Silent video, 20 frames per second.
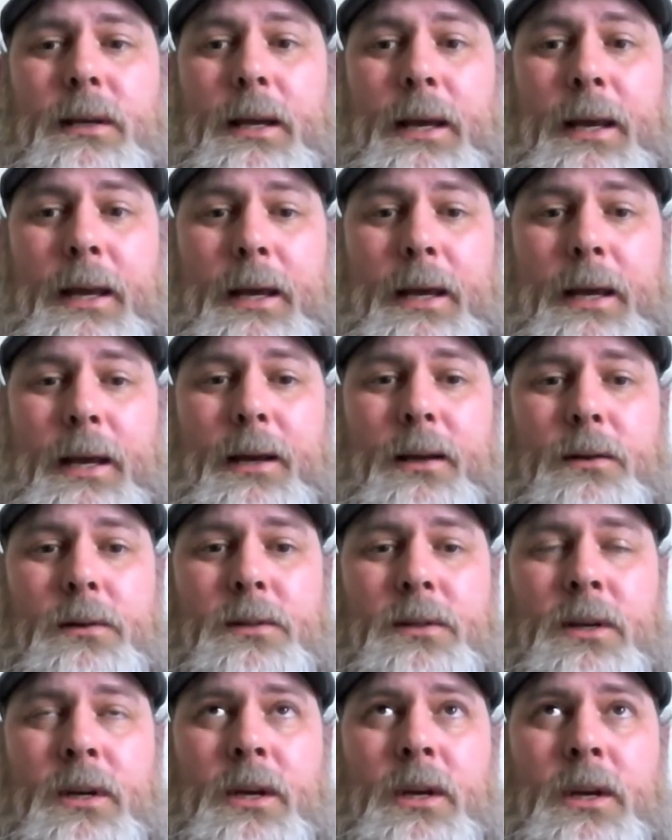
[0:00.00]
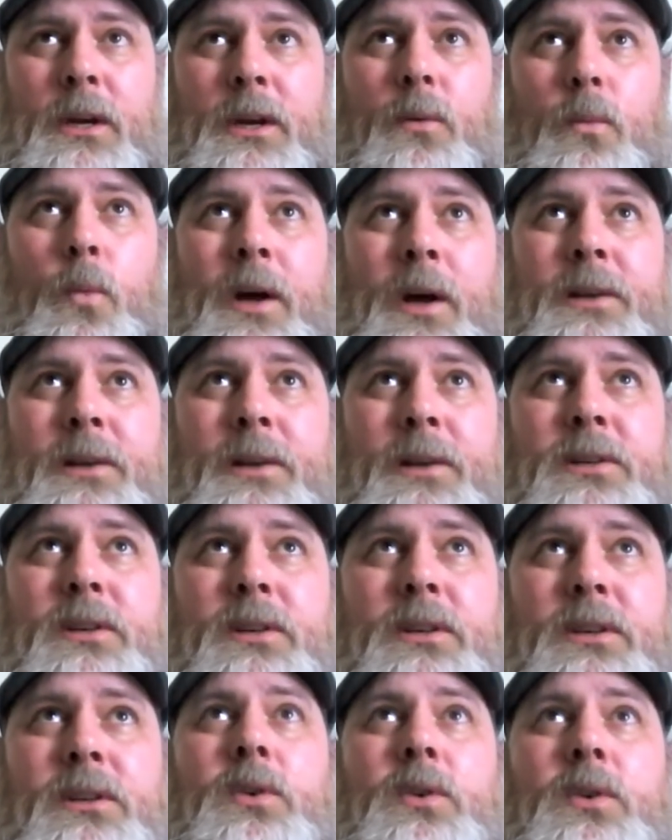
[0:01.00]
and what do
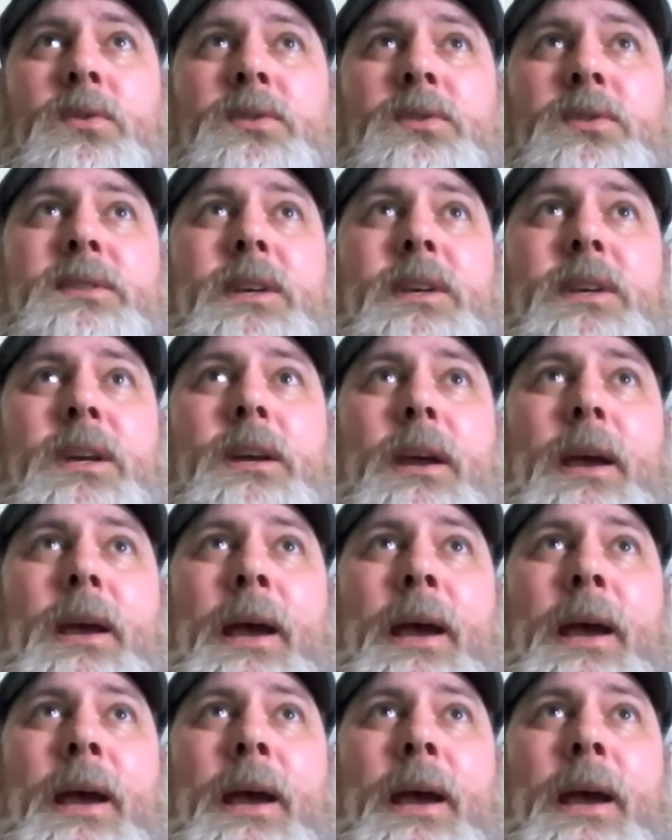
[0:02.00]
you see